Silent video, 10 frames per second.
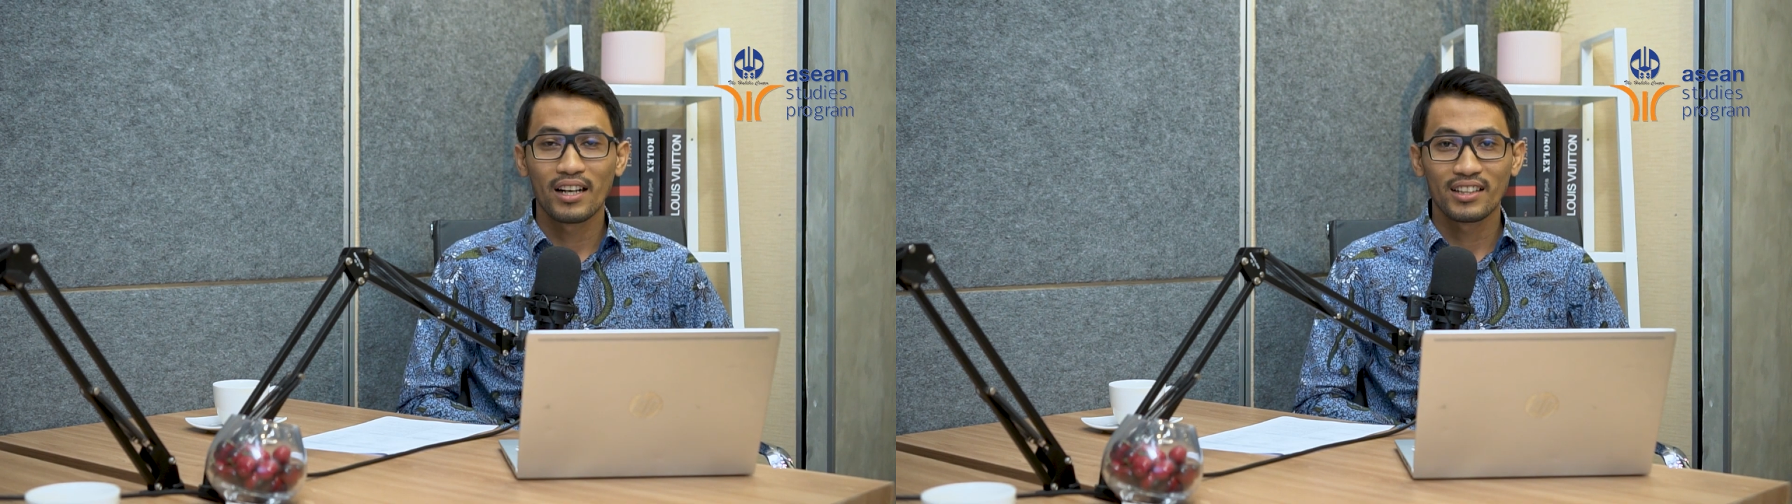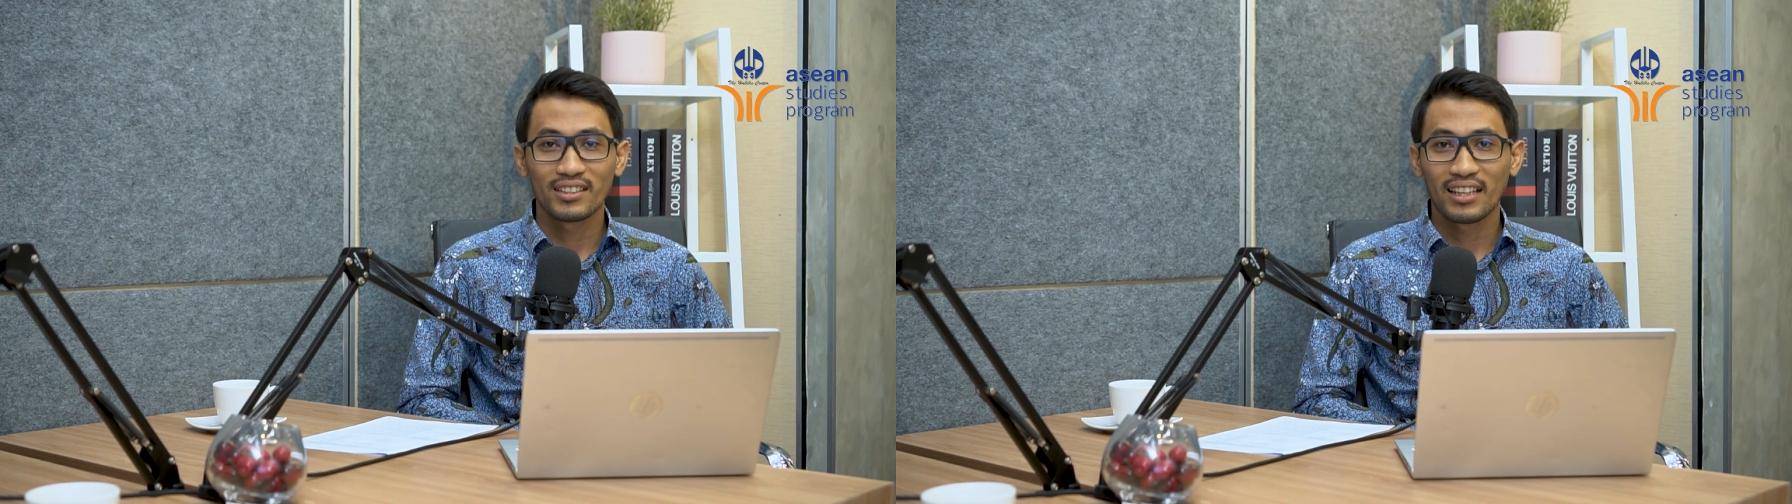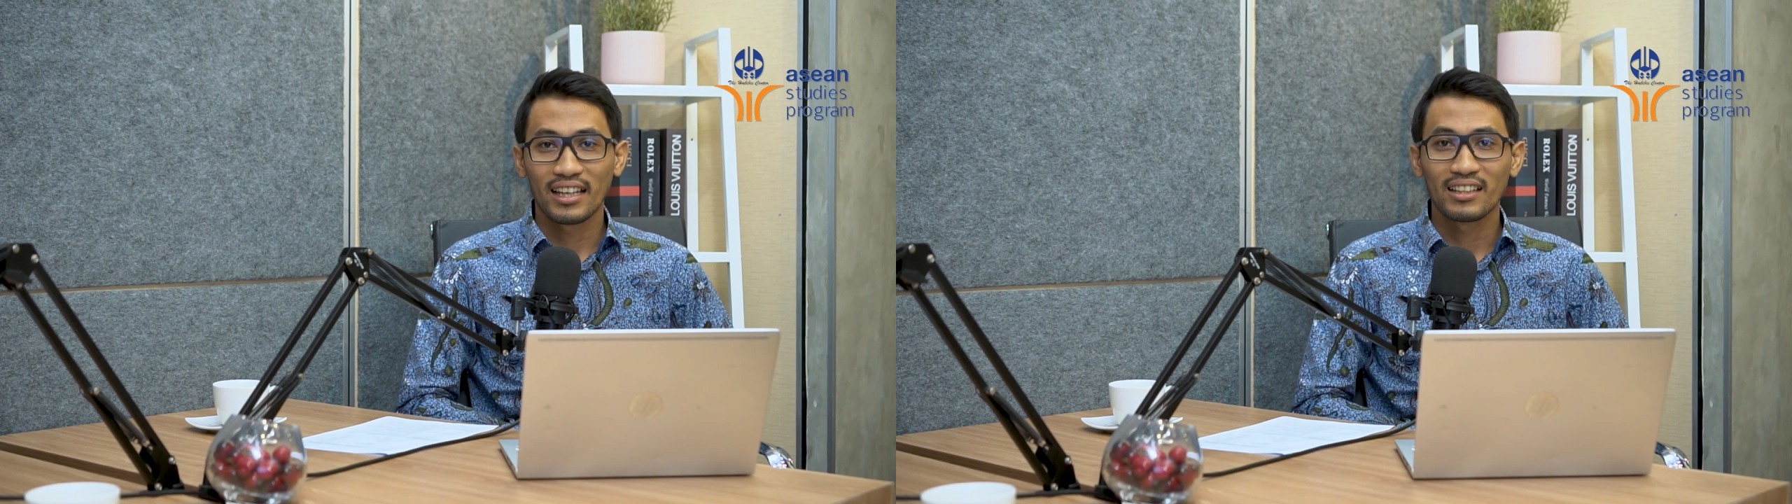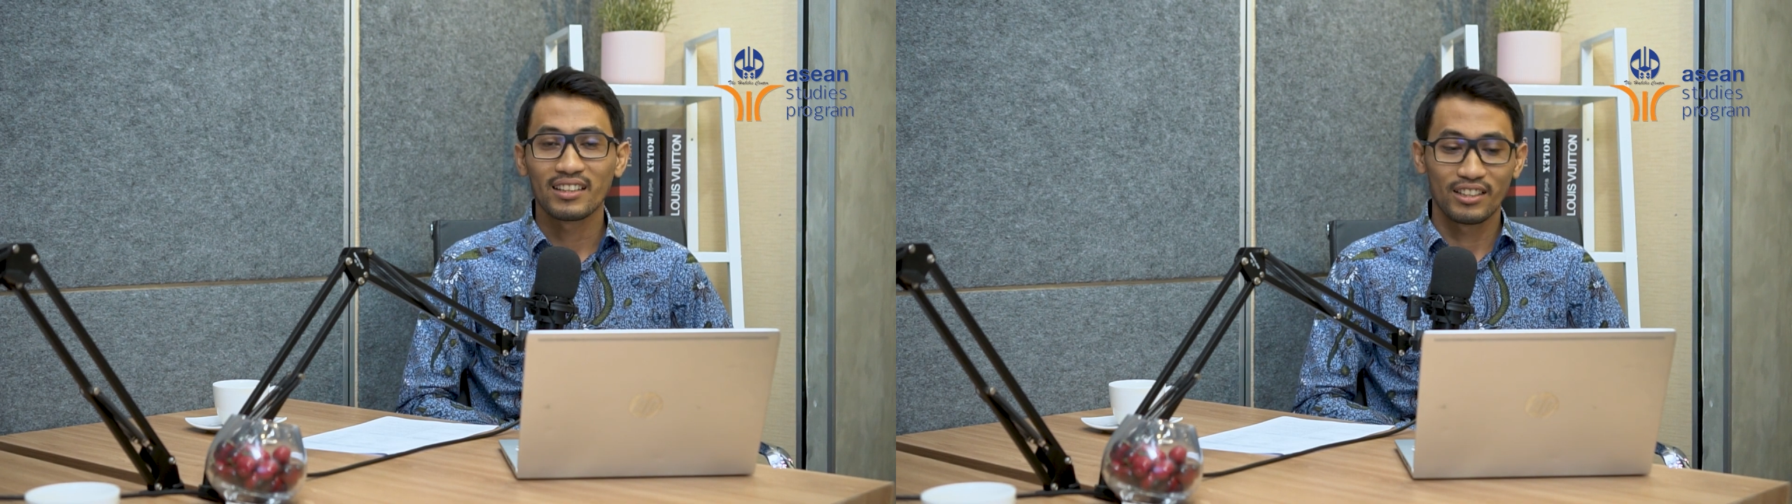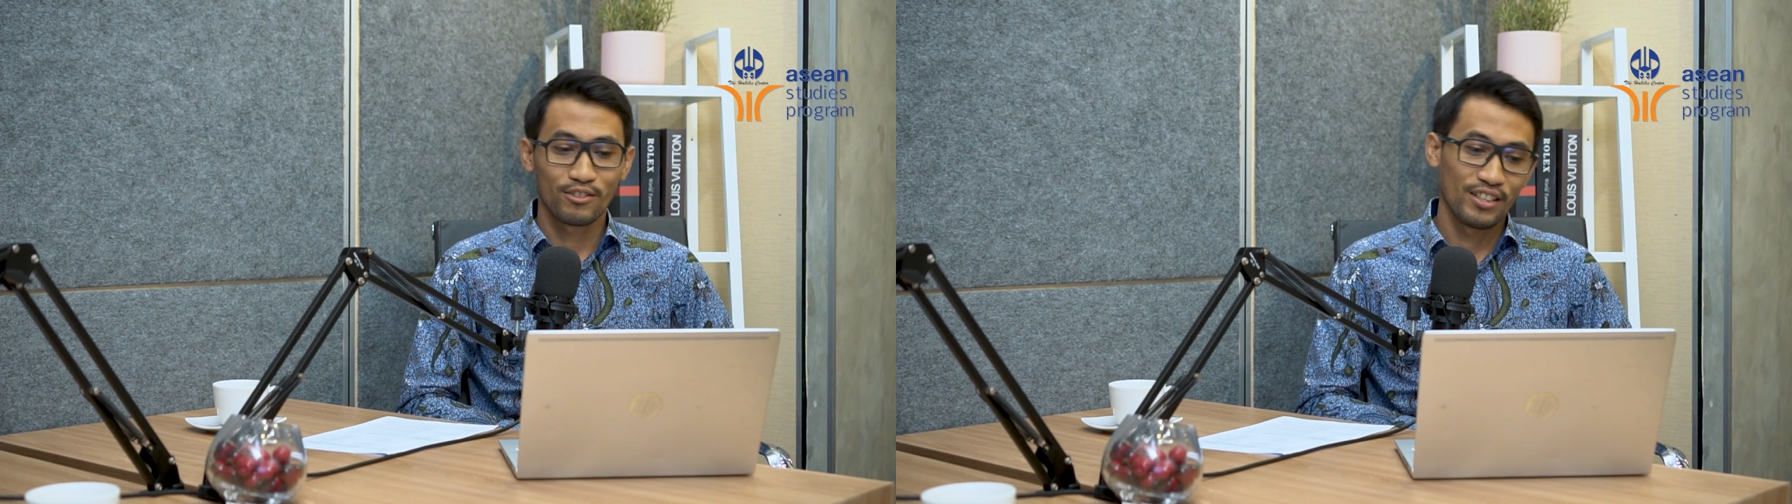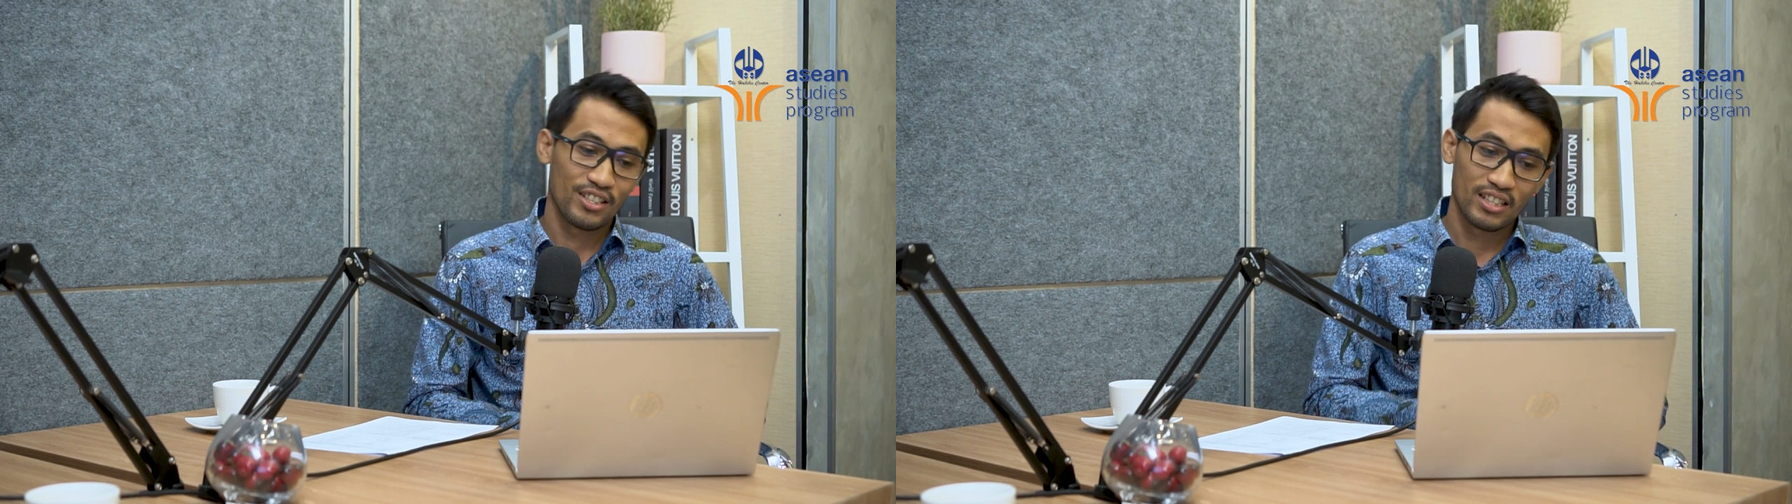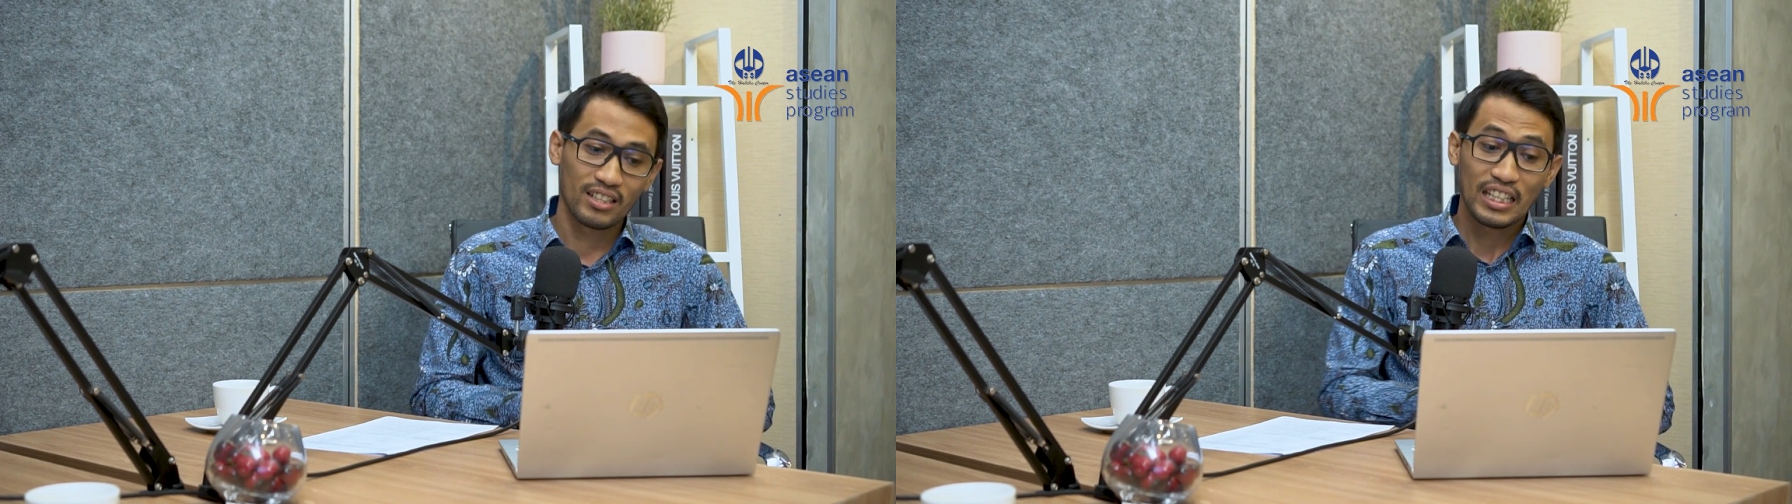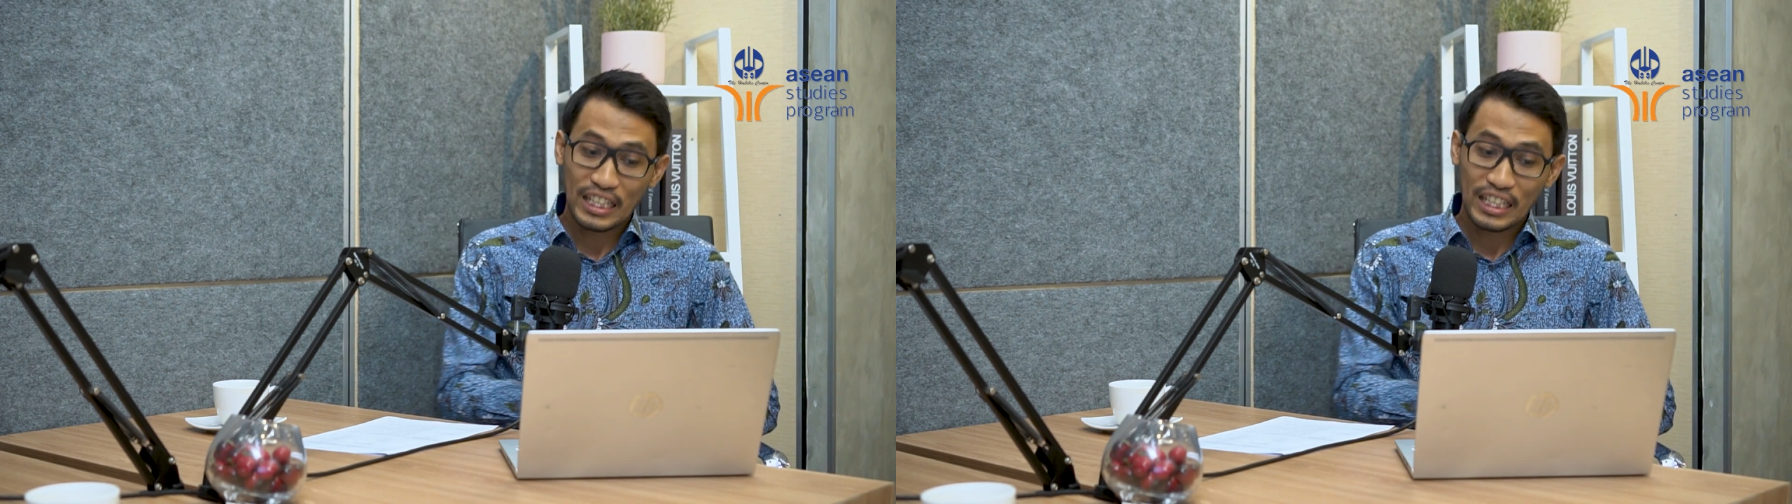understand this region